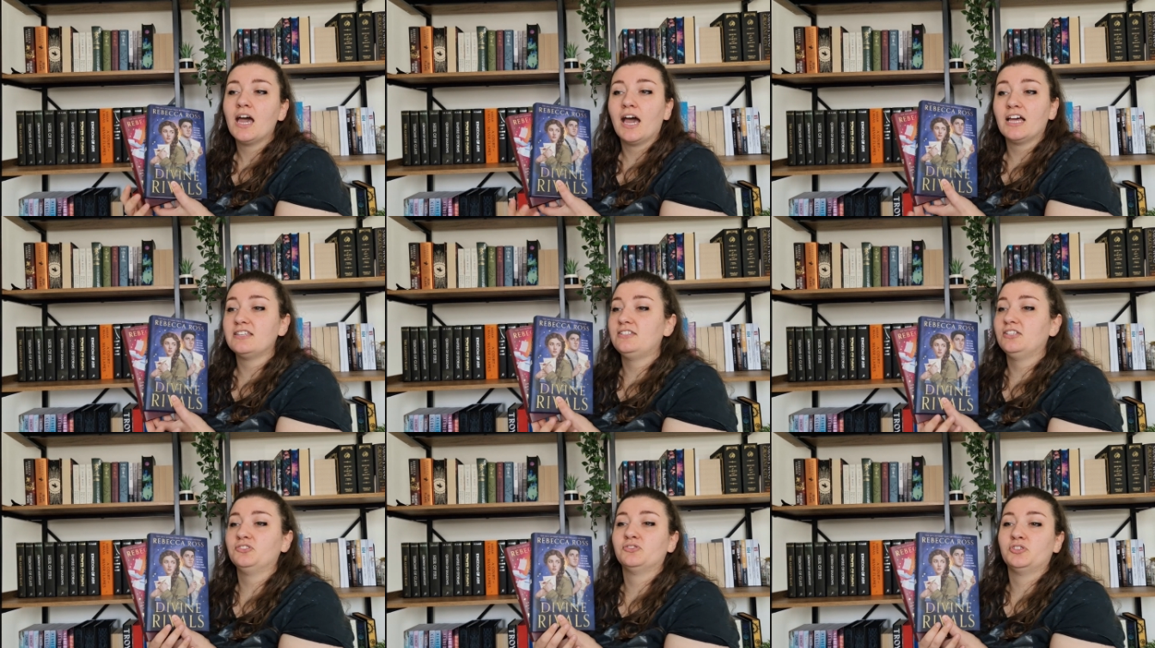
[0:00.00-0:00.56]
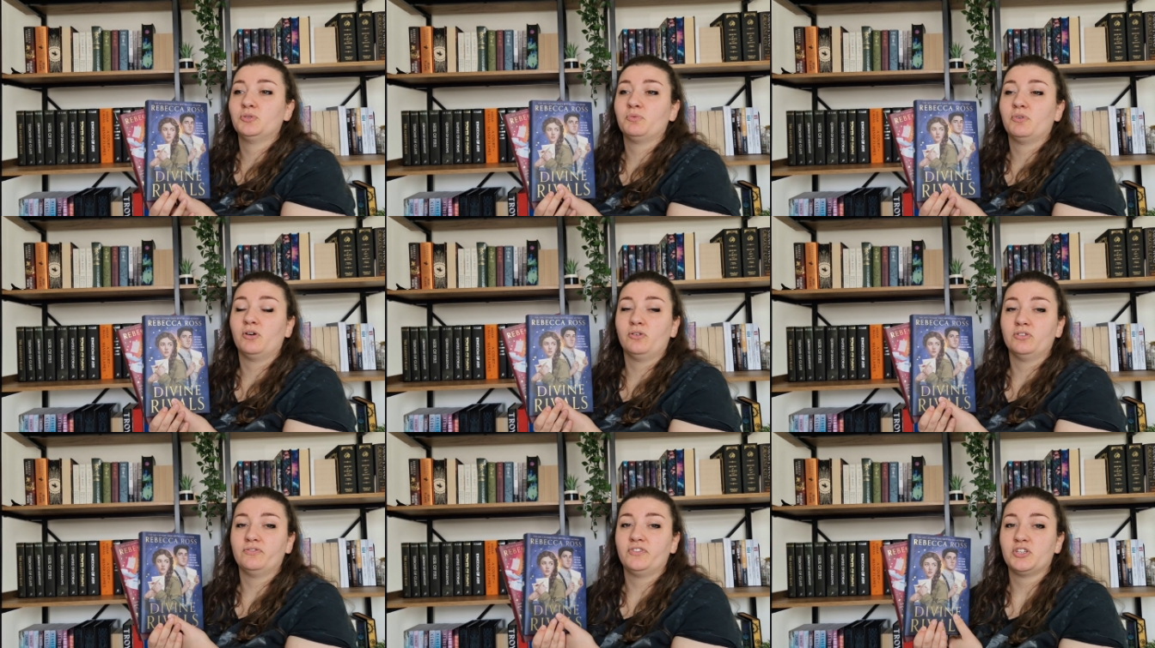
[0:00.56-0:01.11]
I still don't know what
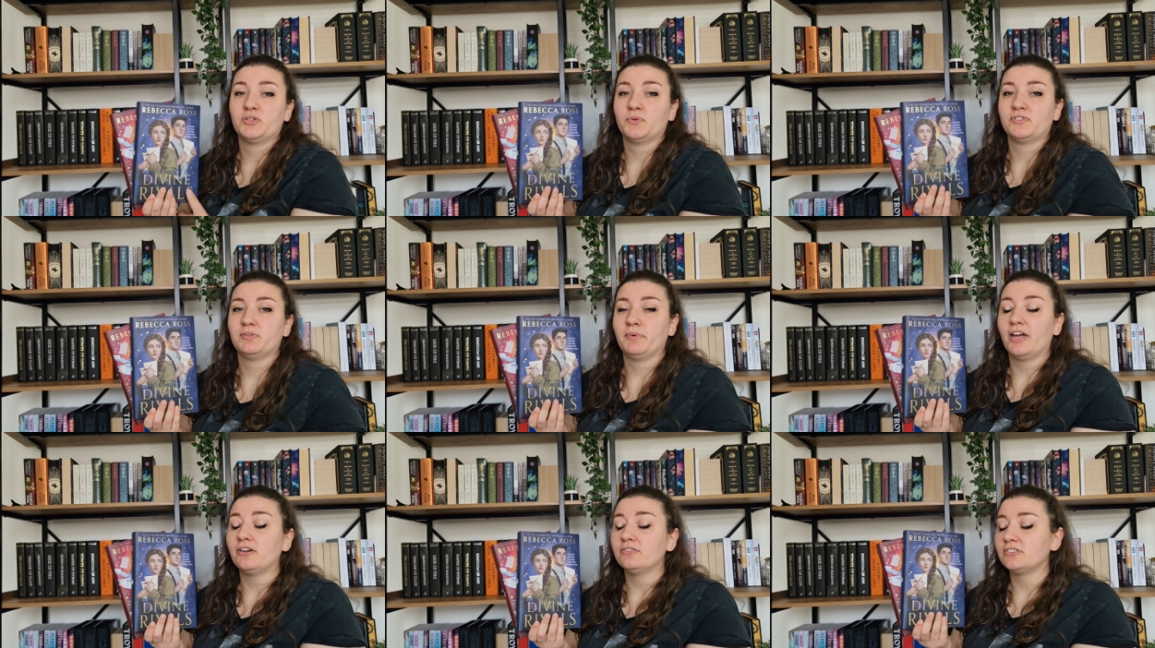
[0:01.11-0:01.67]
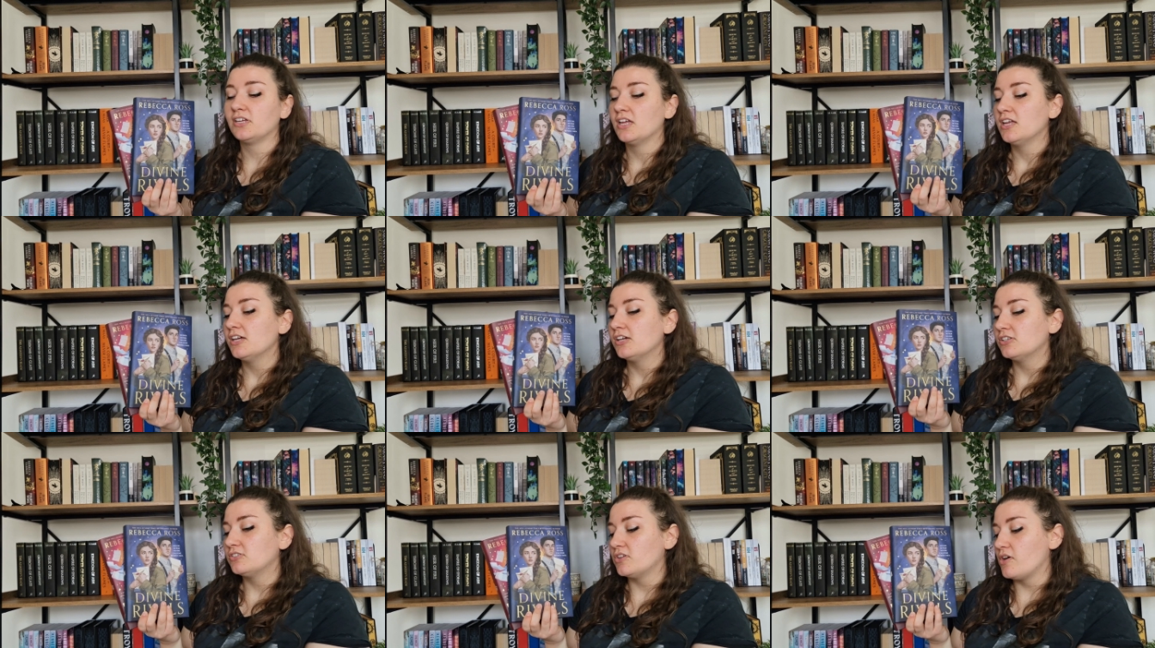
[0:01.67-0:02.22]
all the fuss was about.
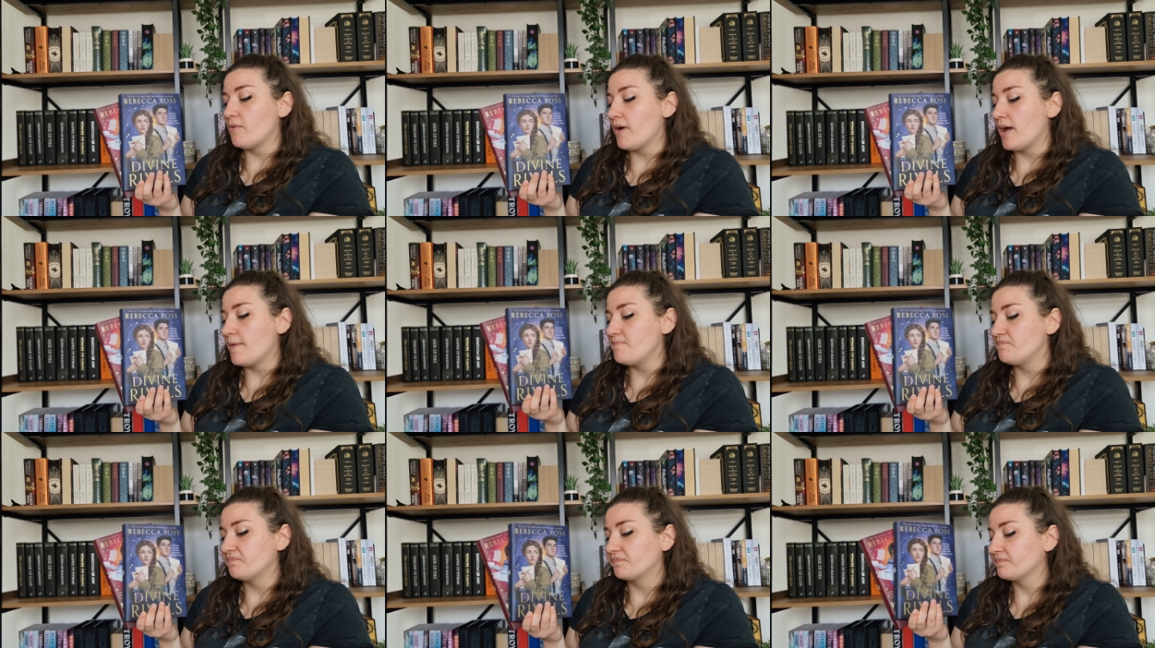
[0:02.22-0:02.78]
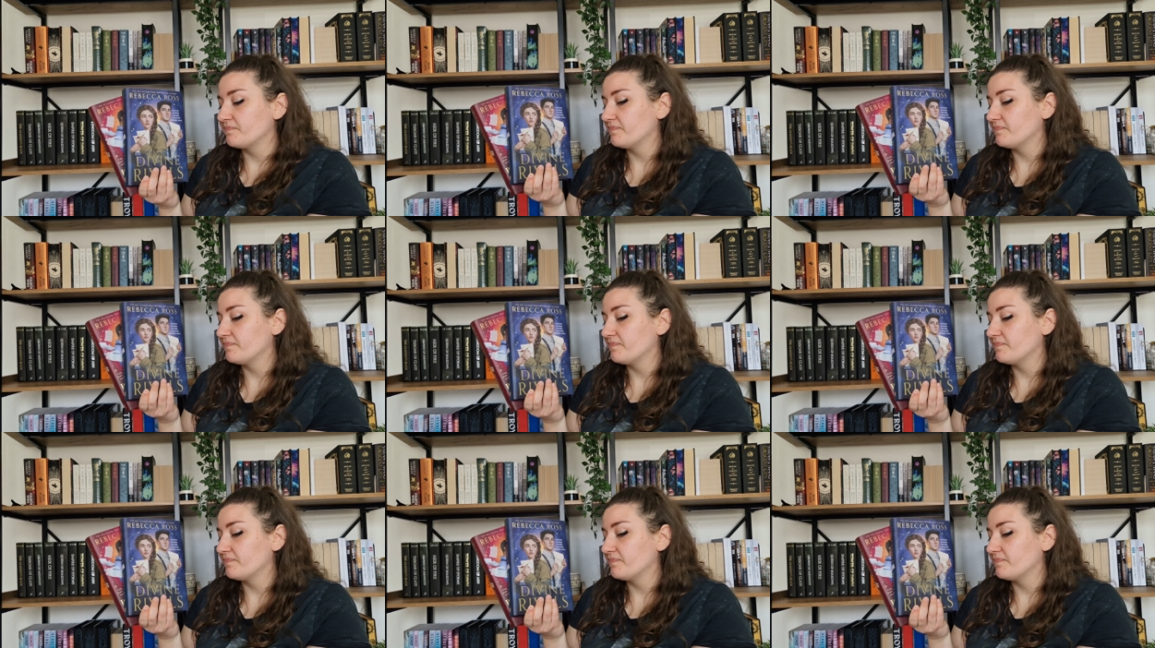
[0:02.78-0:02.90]
So um,